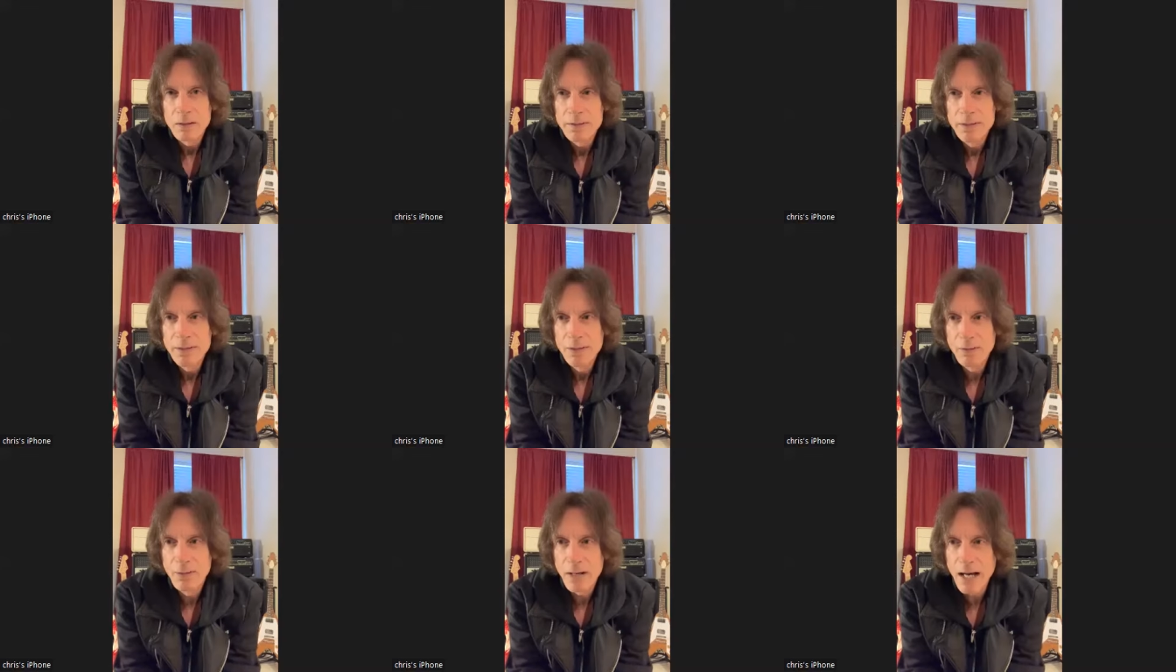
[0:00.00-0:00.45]

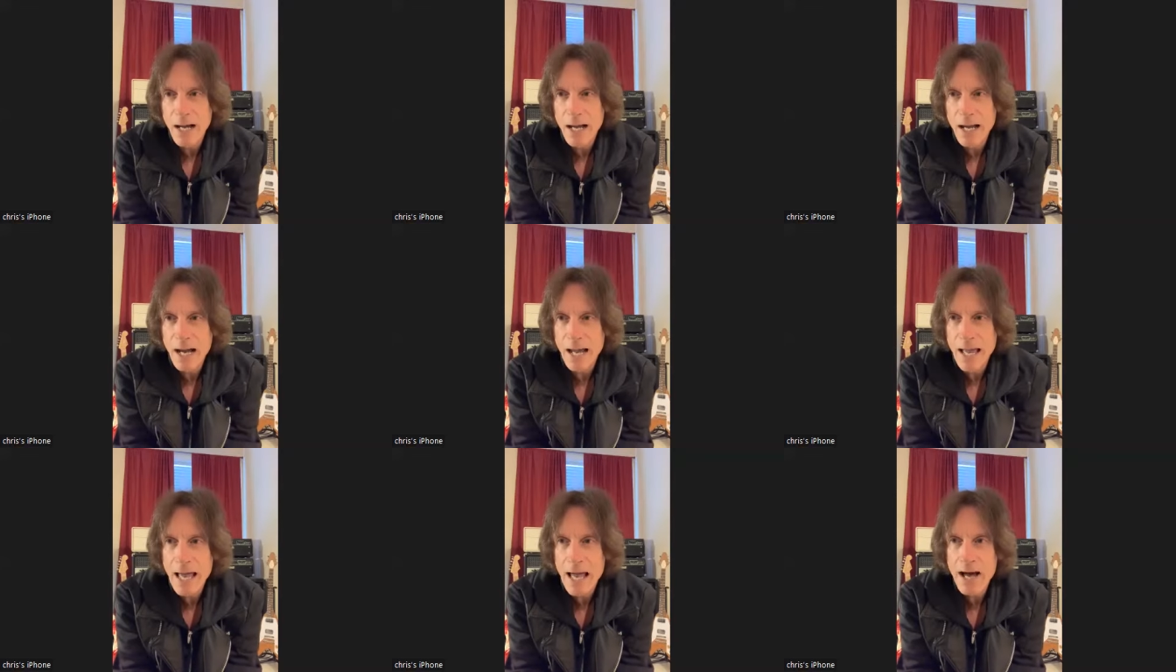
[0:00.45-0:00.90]
you know, I,
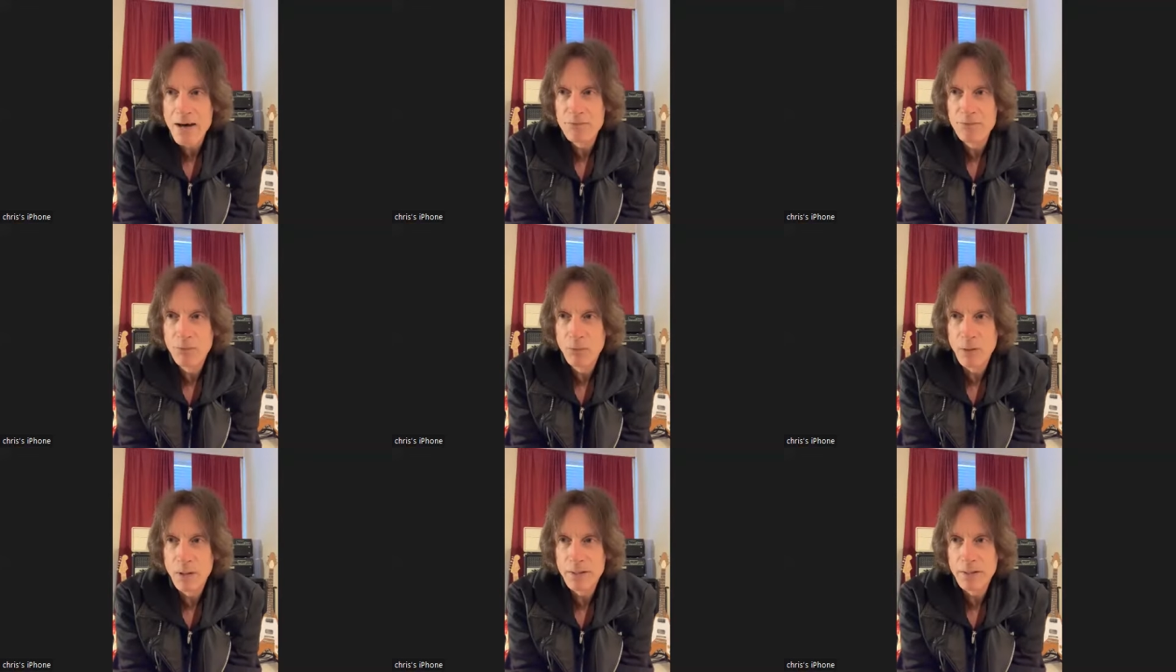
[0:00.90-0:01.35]
I have
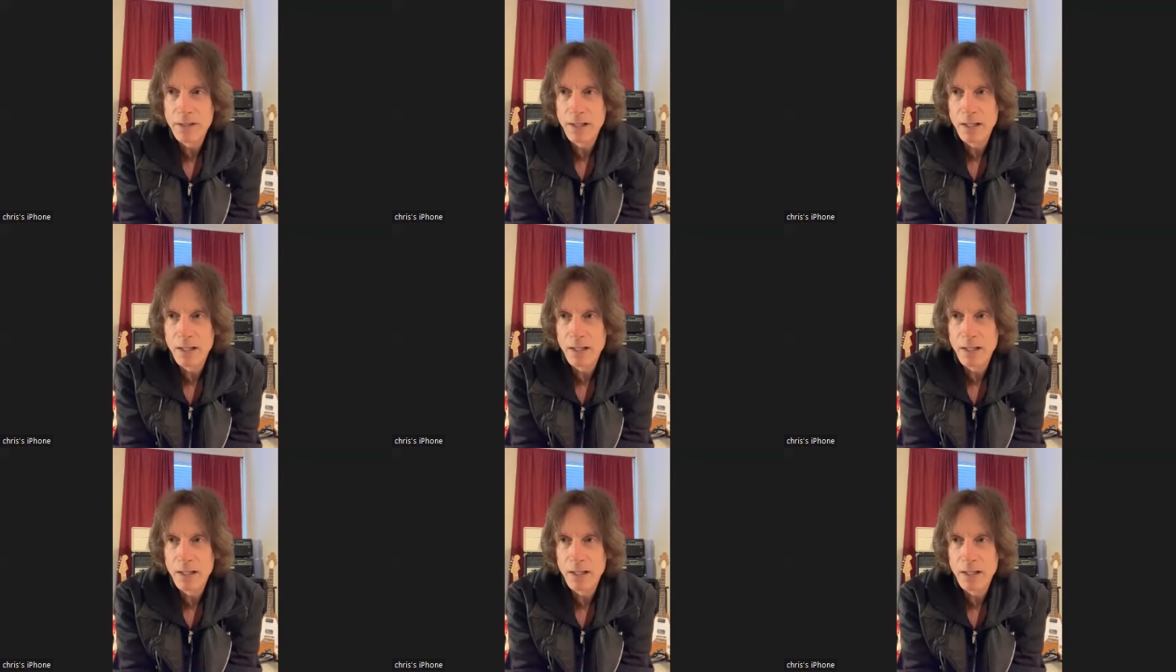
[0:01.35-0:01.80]
won a
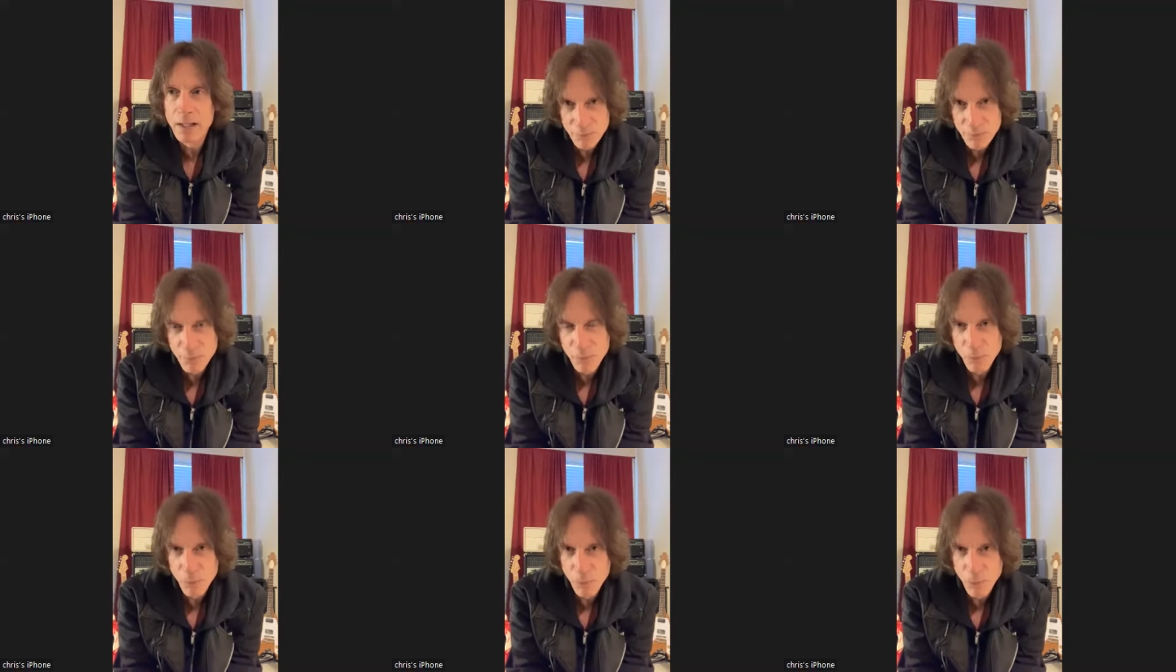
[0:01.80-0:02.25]
couple of
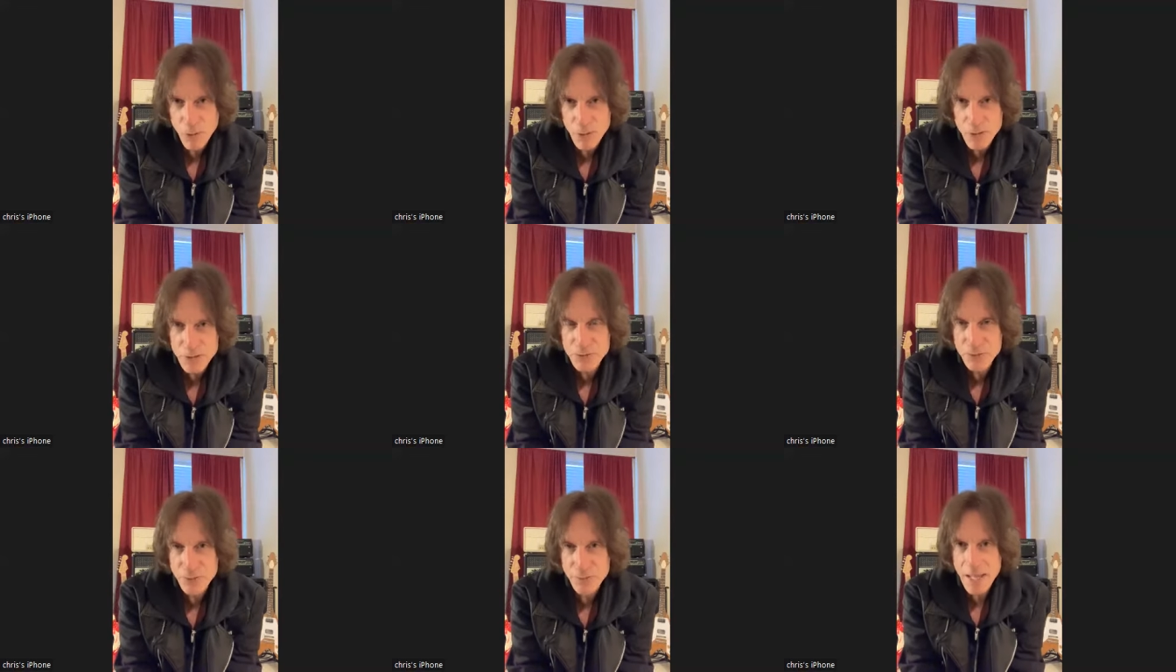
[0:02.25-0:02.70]

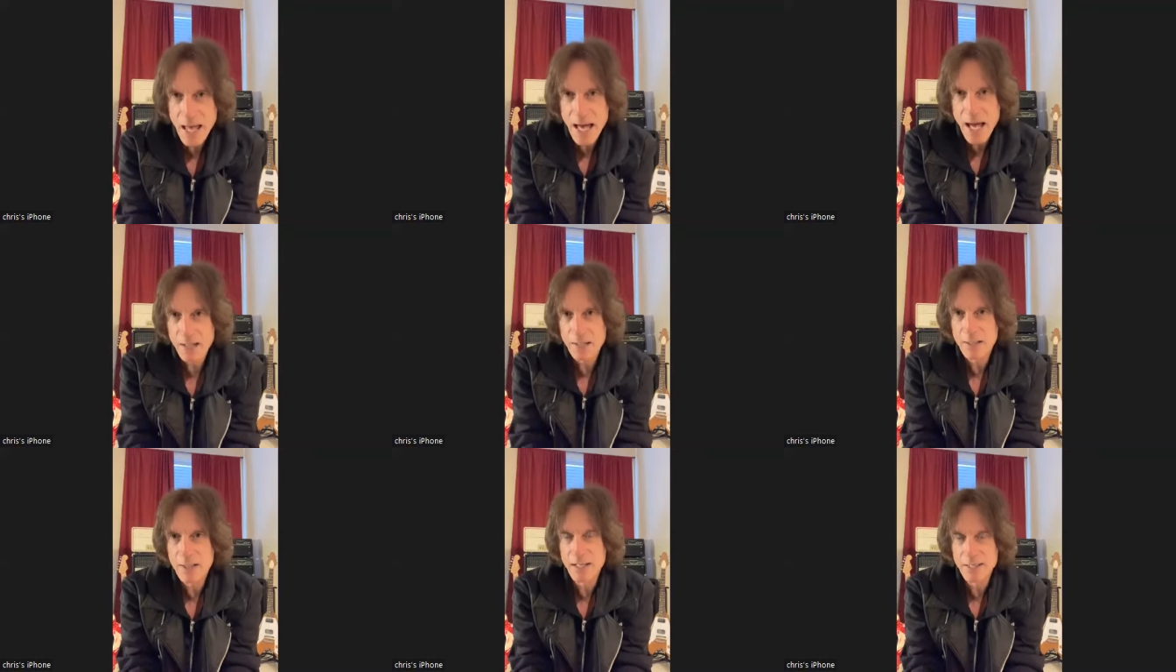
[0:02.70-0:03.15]
awards for
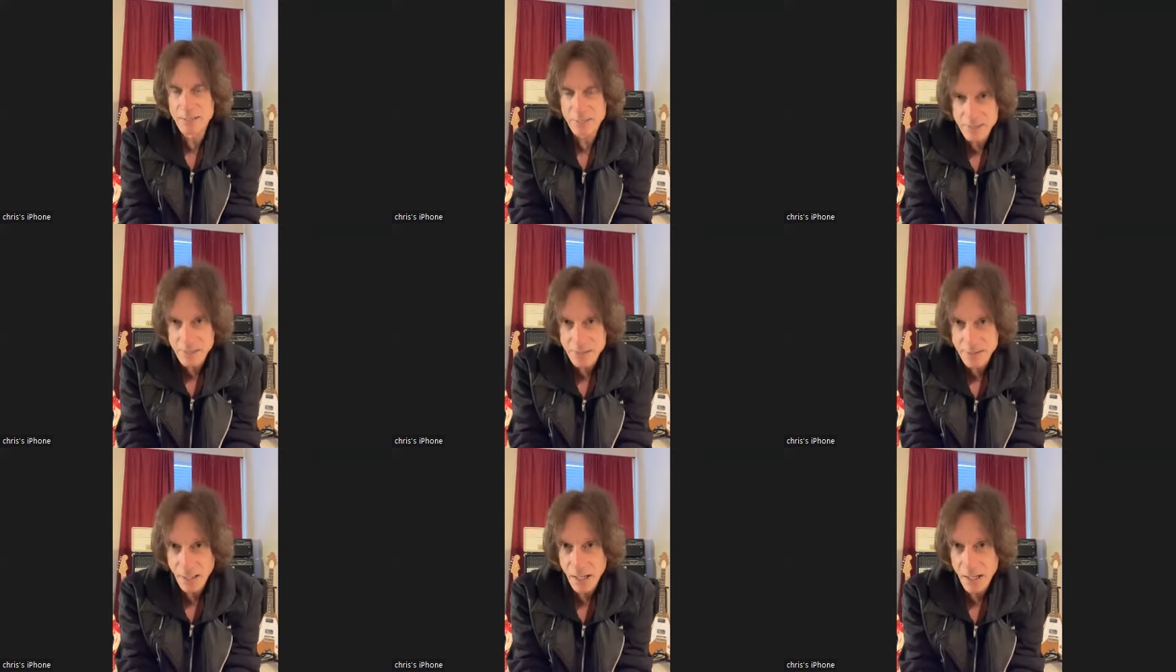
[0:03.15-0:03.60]
that kind of
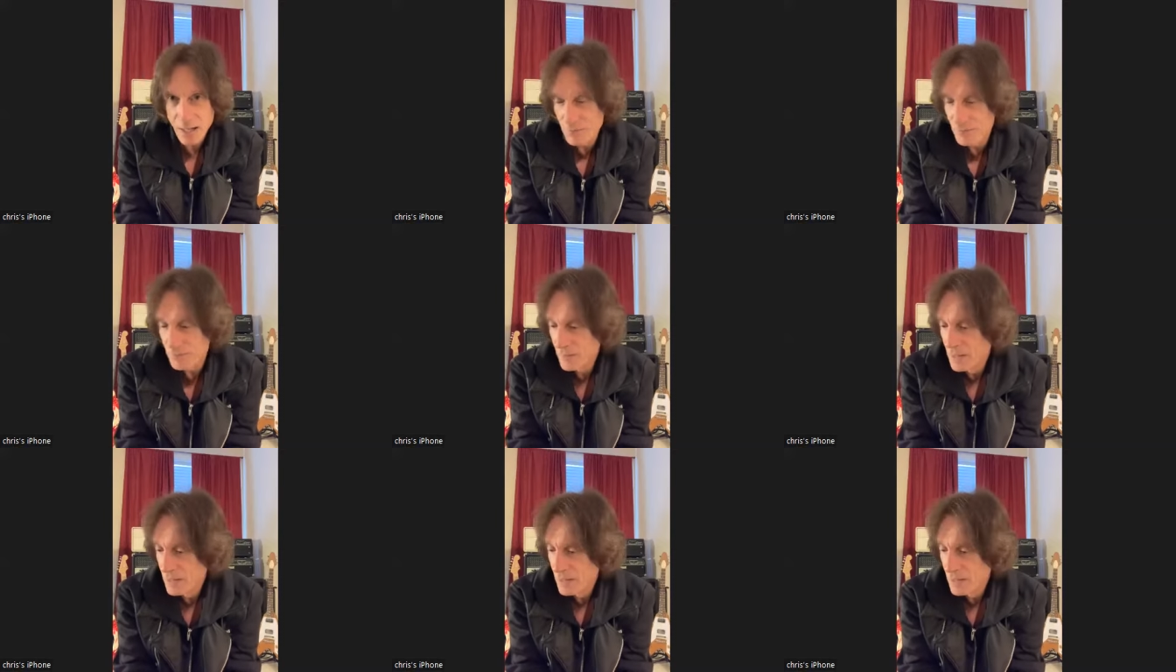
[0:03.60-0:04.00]
stuff.